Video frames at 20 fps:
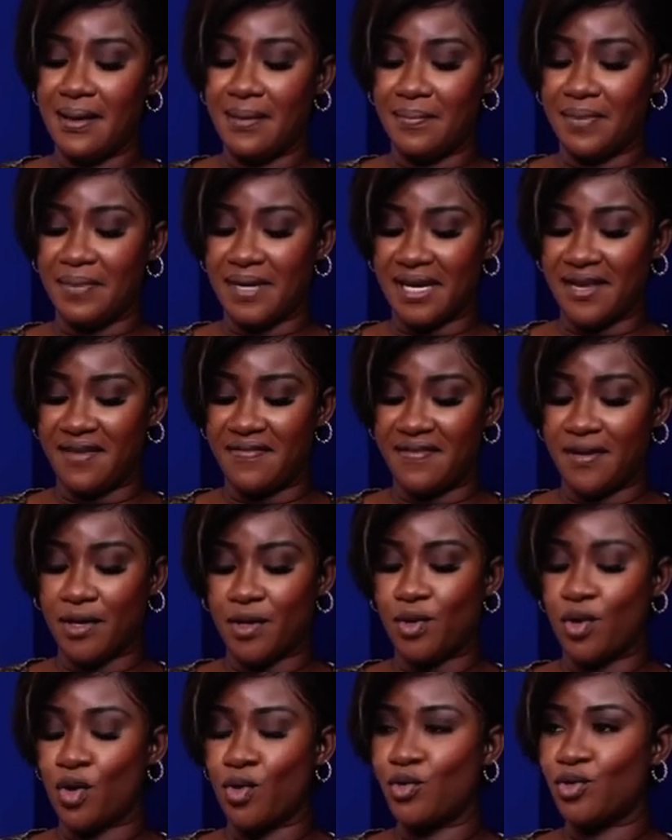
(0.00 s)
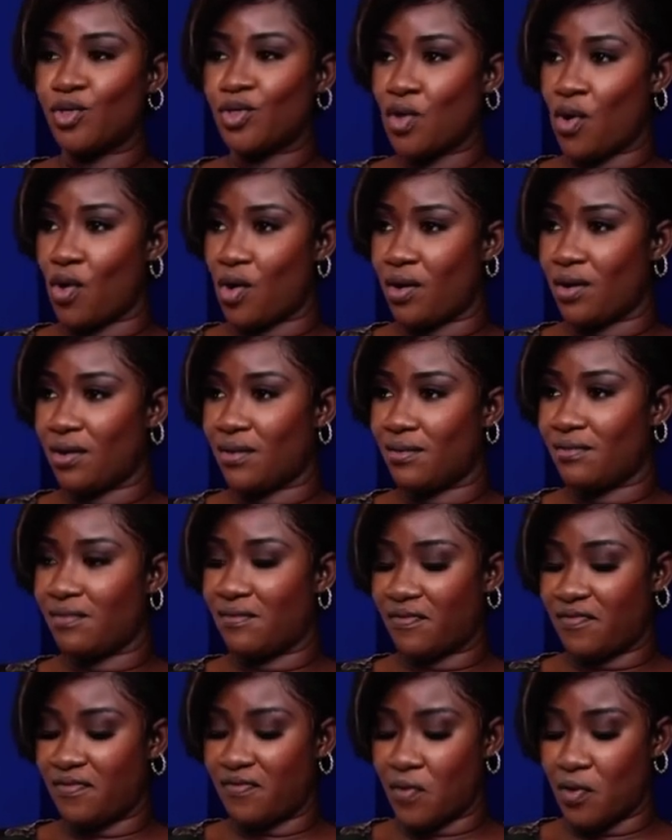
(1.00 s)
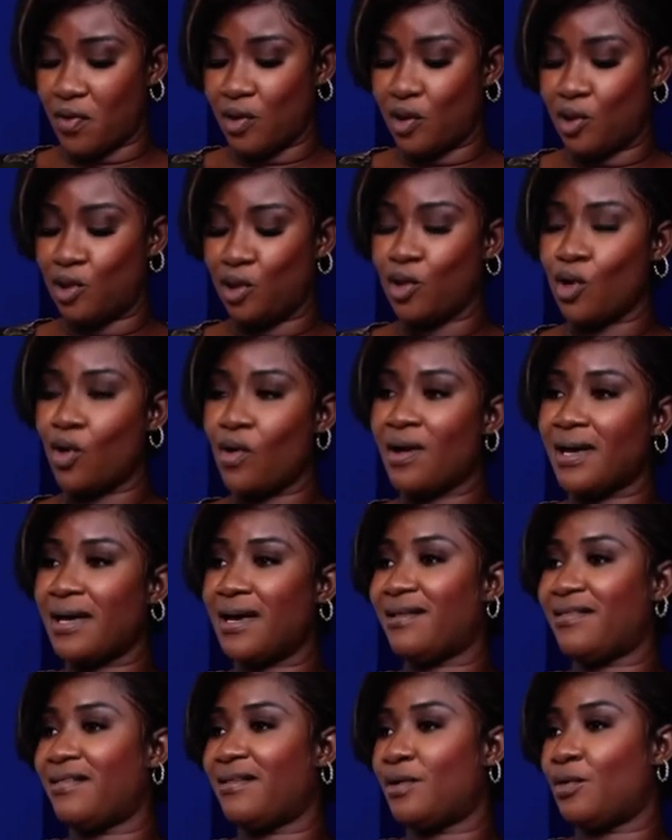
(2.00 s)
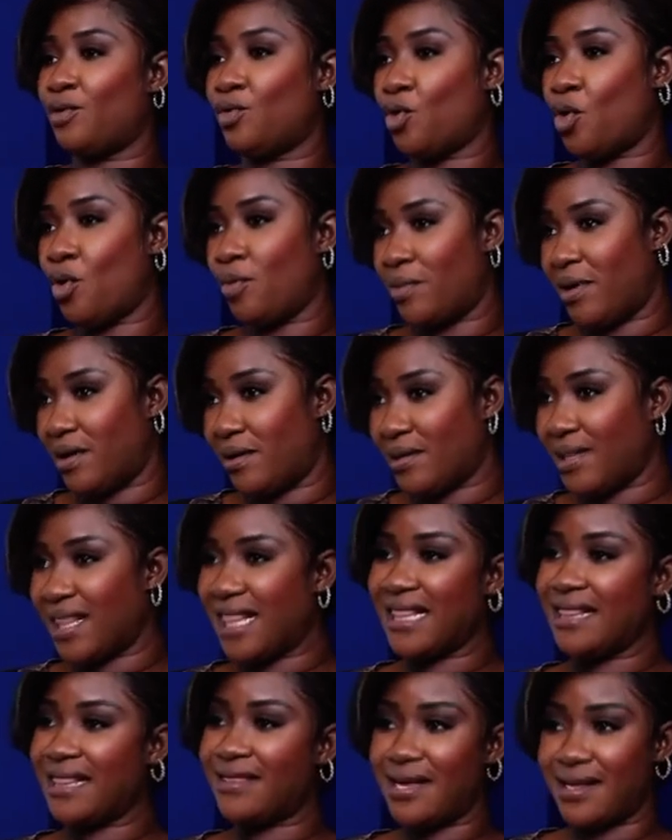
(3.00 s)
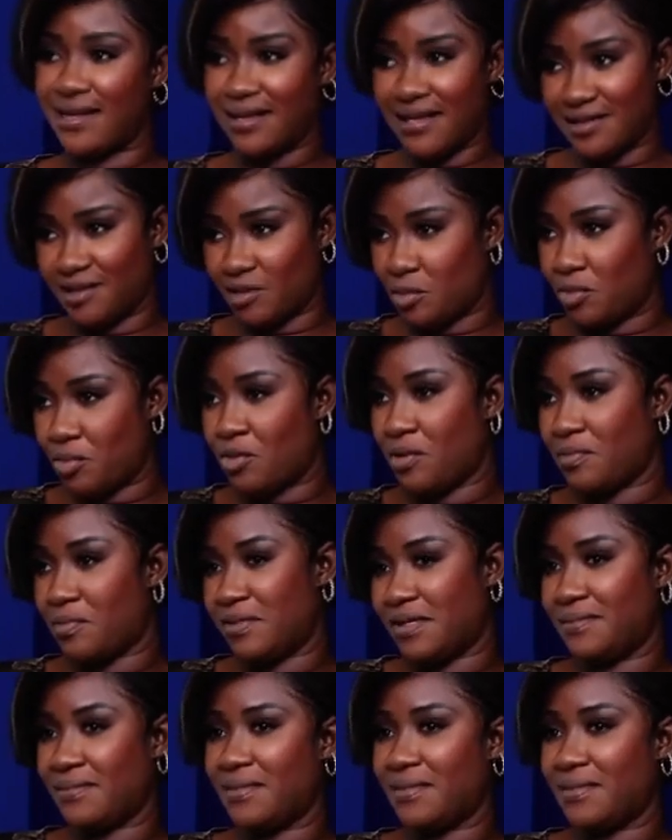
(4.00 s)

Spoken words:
But if it goes on for longer than normal, then there's a problem.